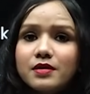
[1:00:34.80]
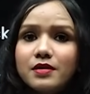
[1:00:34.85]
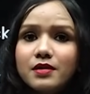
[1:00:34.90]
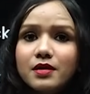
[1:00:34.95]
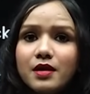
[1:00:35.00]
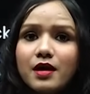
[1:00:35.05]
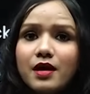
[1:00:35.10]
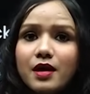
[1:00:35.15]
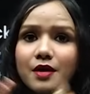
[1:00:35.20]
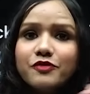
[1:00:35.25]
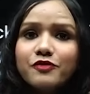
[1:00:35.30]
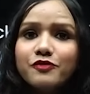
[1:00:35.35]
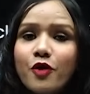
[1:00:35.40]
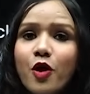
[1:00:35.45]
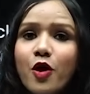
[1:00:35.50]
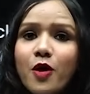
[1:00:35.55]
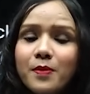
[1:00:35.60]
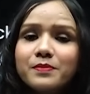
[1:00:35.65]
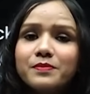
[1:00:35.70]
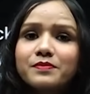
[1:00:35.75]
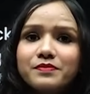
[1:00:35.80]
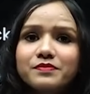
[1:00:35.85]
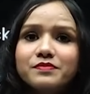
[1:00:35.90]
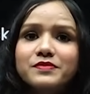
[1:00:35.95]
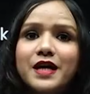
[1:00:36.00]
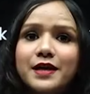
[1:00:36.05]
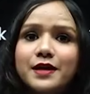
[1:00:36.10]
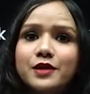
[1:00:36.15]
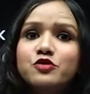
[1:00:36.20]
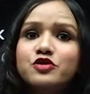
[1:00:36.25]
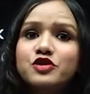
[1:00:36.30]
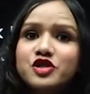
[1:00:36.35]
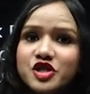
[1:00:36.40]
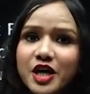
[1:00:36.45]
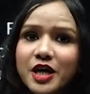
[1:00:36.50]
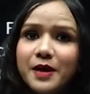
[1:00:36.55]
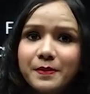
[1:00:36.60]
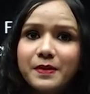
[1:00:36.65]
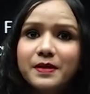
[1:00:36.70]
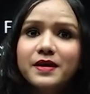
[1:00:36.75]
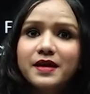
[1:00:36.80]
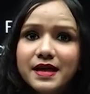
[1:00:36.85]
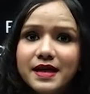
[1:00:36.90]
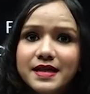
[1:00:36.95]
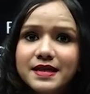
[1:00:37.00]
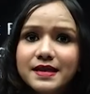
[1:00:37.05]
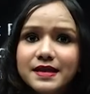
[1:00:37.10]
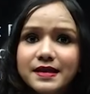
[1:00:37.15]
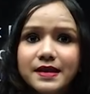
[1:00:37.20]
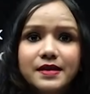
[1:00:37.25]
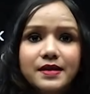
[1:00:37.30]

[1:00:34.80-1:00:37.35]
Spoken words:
a form that took shape, isn't it?